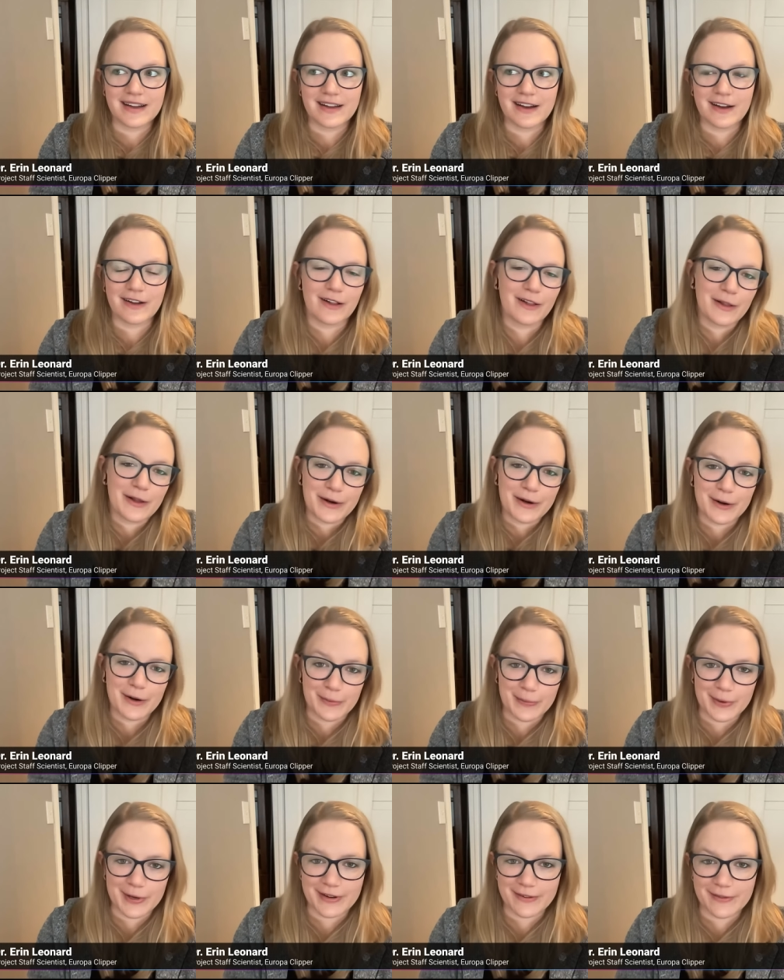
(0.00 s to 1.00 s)
a lot of
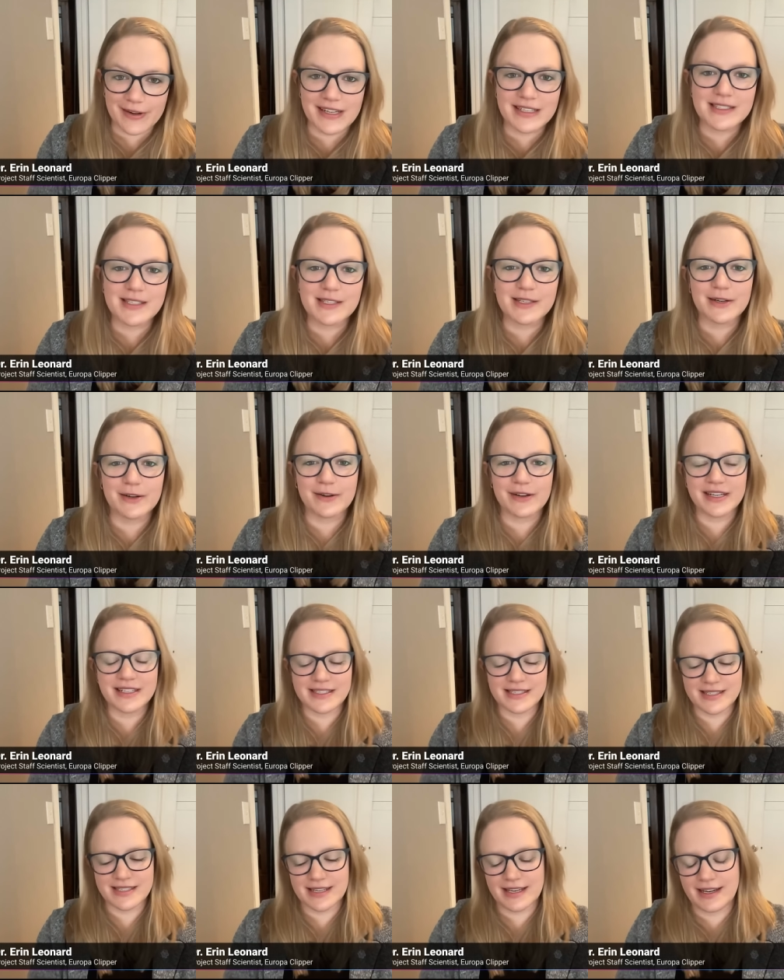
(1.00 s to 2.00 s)
hard work, right? So
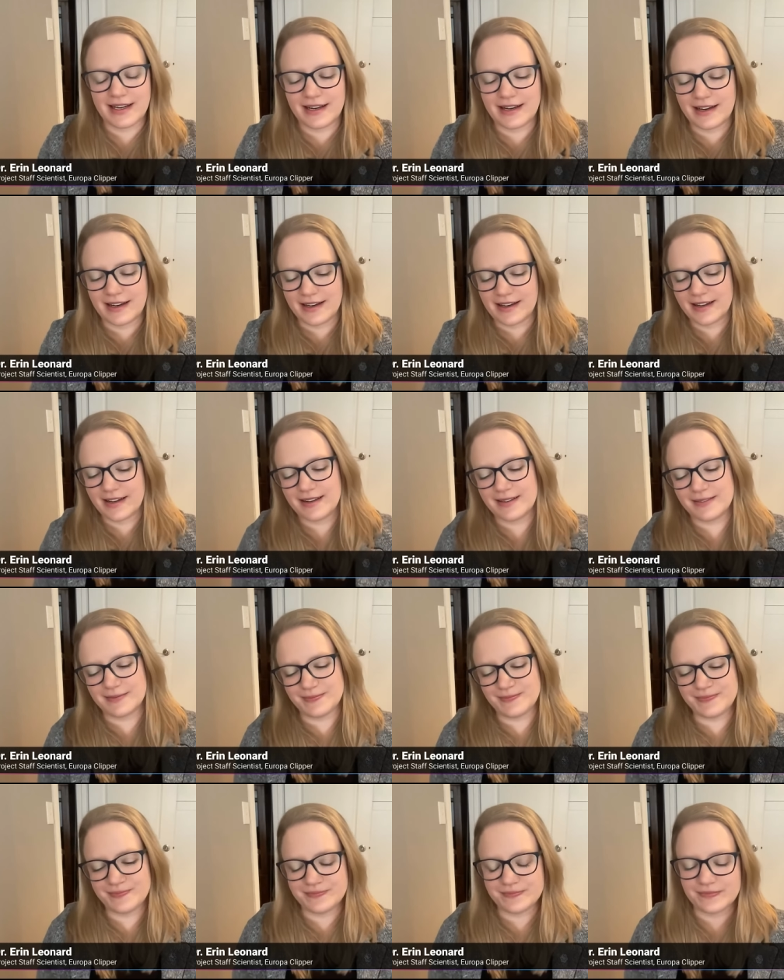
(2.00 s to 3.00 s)
it's
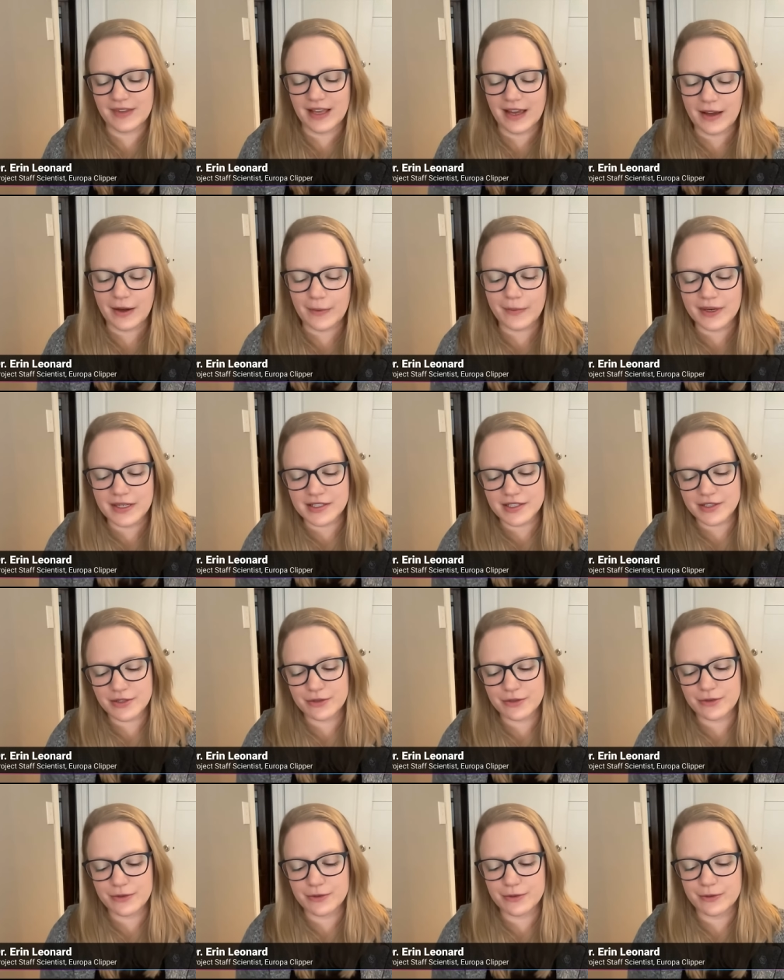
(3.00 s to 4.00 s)
I went
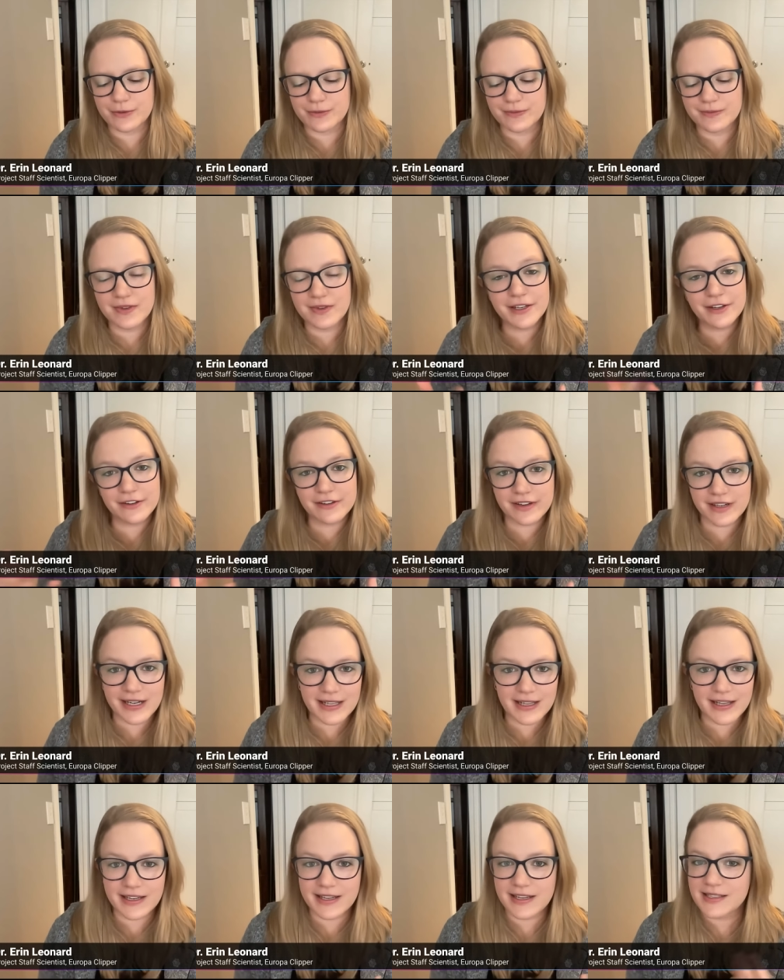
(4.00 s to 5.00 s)
to
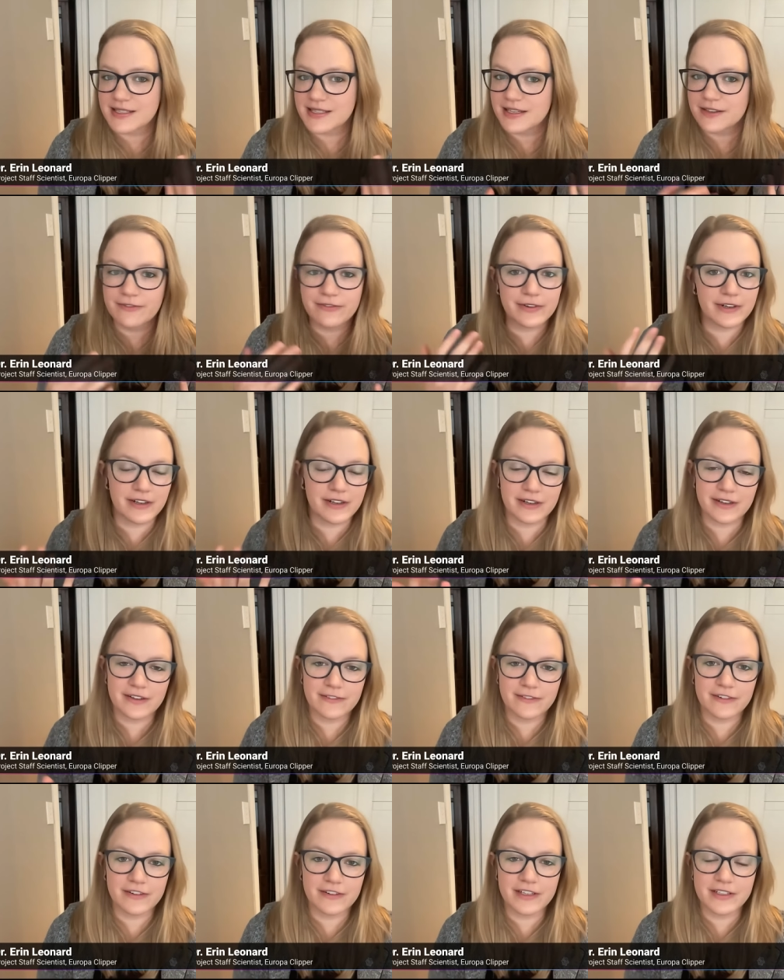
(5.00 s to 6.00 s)
undergrad, like I said, for
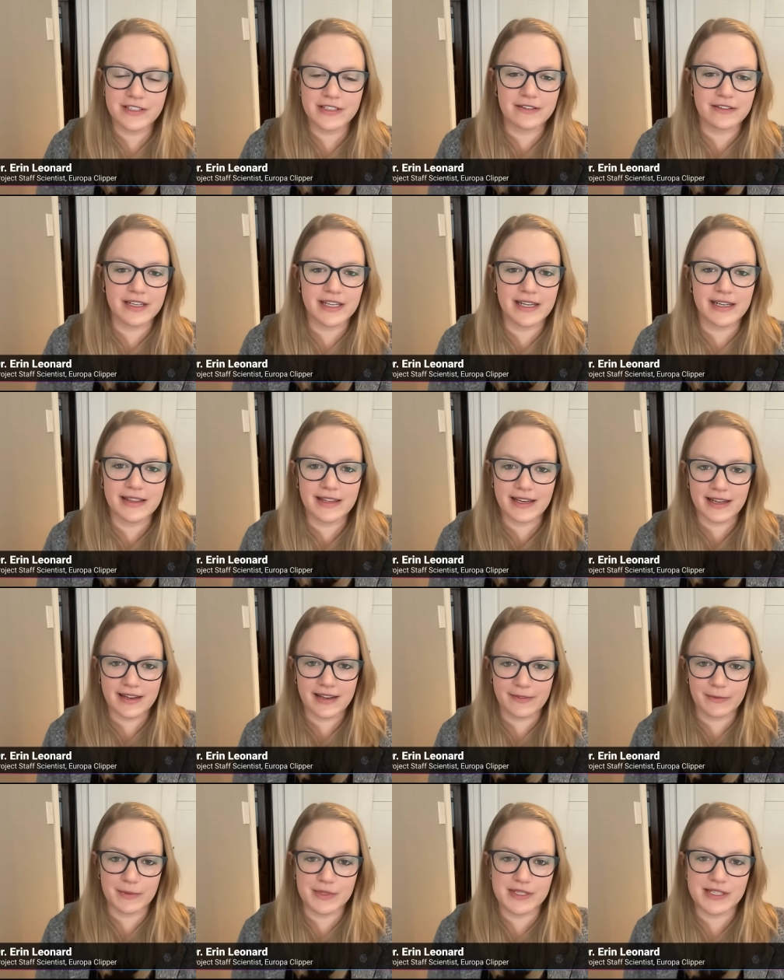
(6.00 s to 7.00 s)
a degree
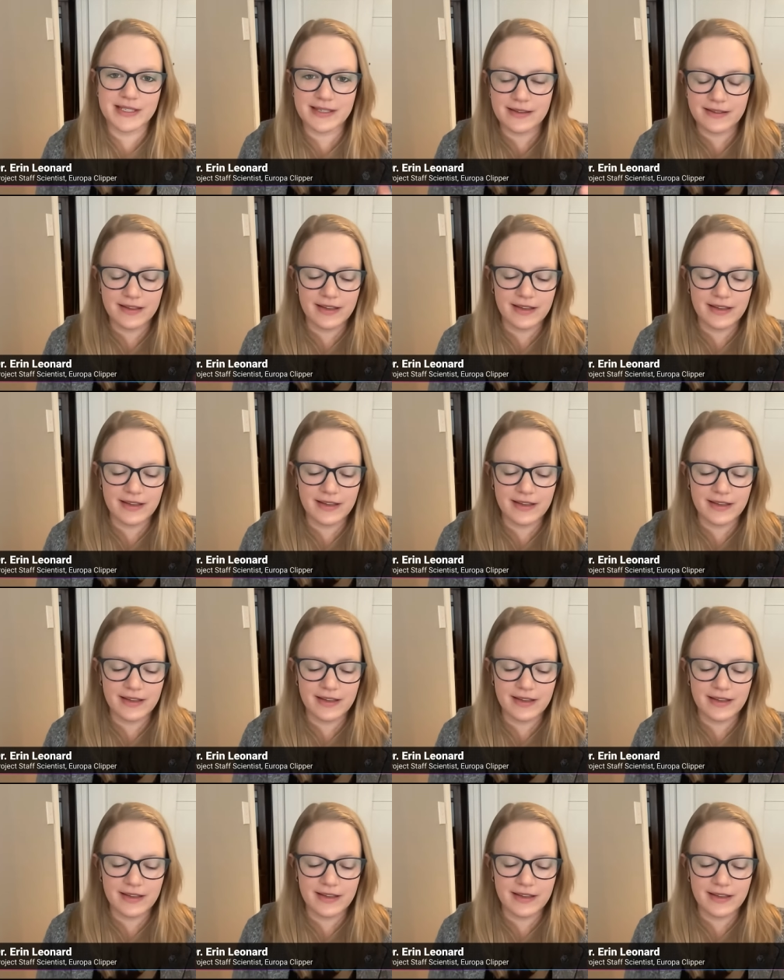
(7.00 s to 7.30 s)
that was